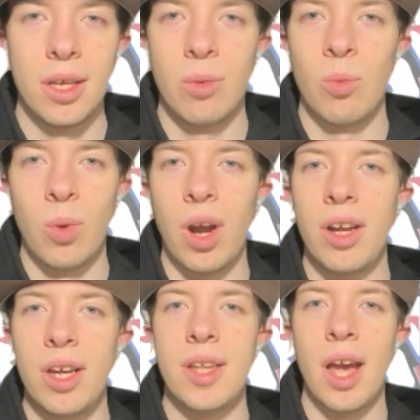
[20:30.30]
where
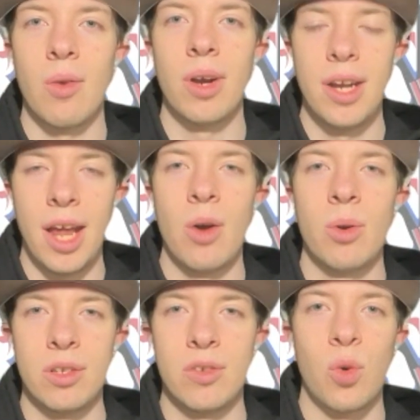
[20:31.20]
he's at right now in
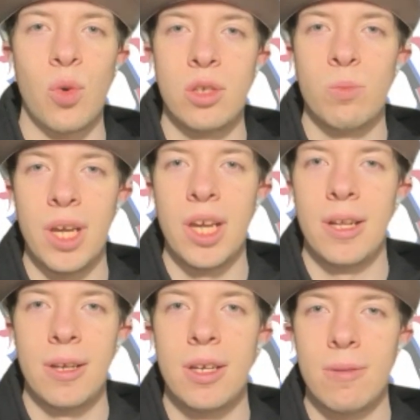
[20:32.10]
his 40s,
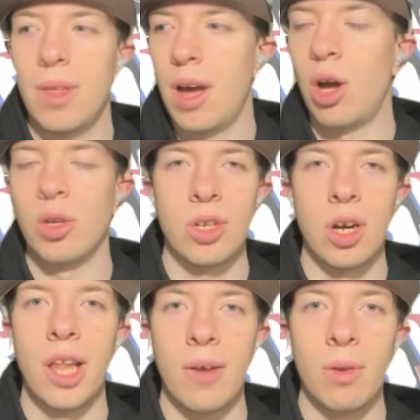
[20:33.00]
playing
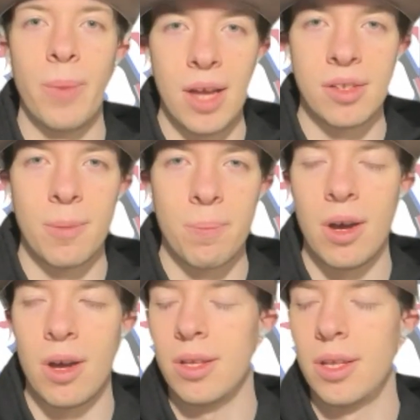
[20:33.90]
all-star level
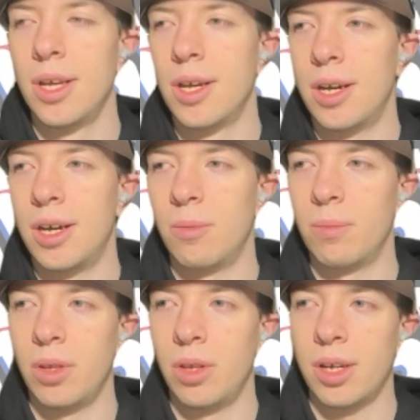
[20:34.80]
basketball.
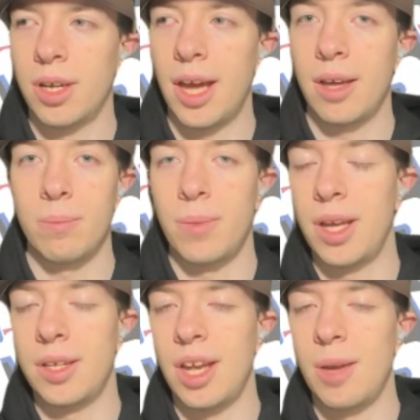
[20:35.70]
You look at my
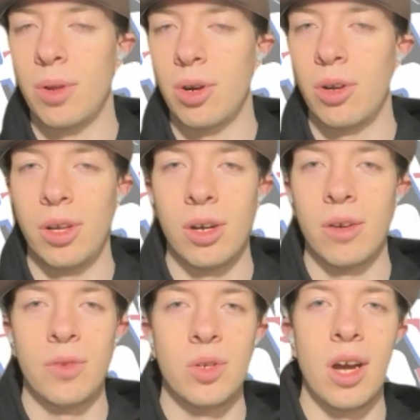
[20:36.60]
example earlier
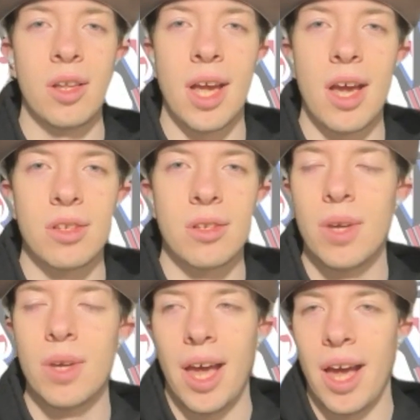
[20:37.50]
of Udonis Haslem.
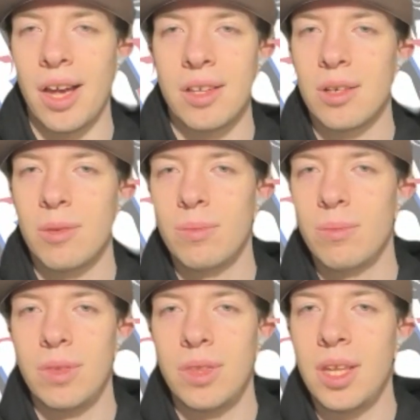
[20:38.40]
Haslem
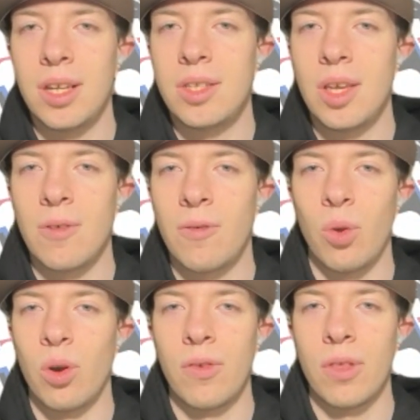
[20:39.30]
didn't see the
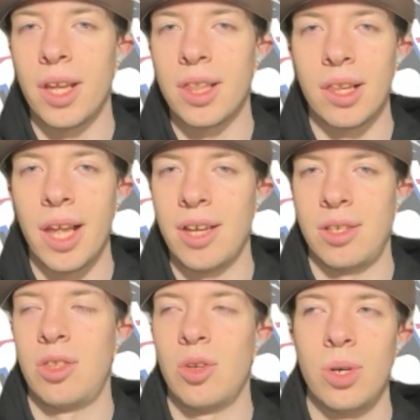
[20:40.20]
floor for the
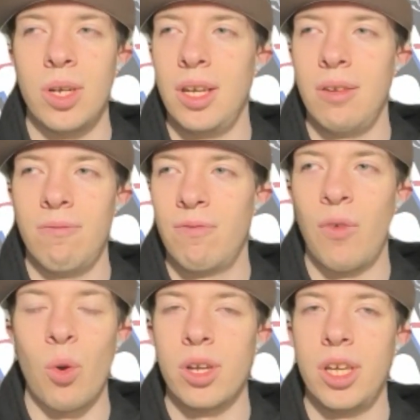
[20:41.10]
last 3-4
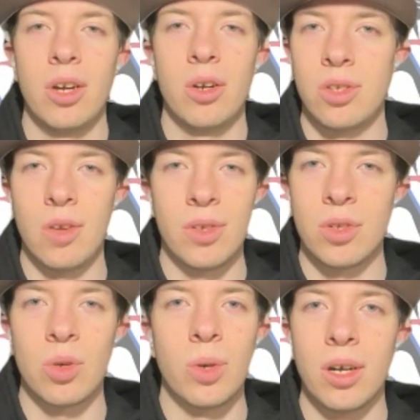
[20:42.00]
years of his
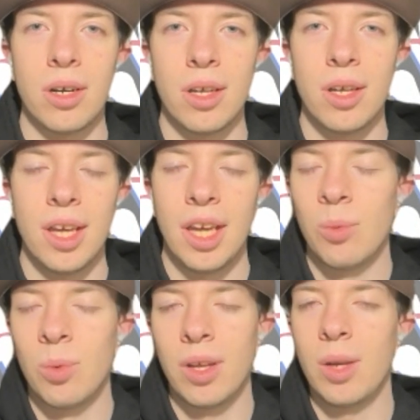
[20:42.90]
career. He
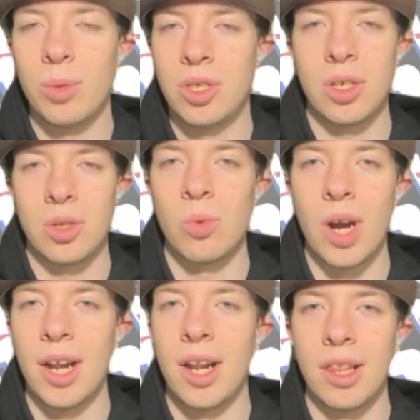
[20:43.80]
really was just
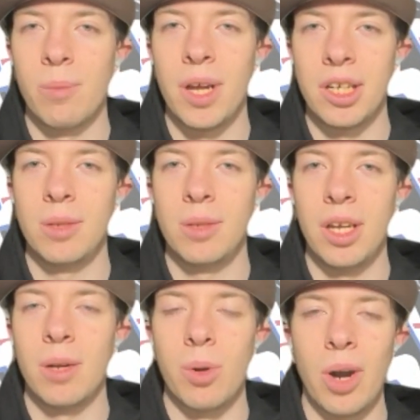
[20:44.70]
riding on the bench and
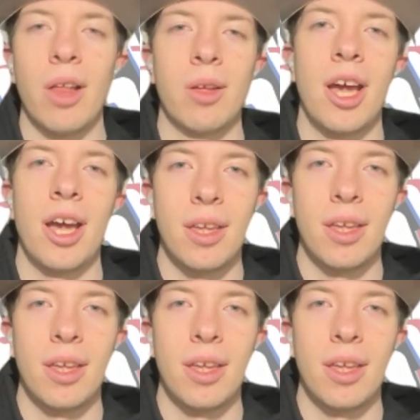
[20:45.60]
being a morale guy.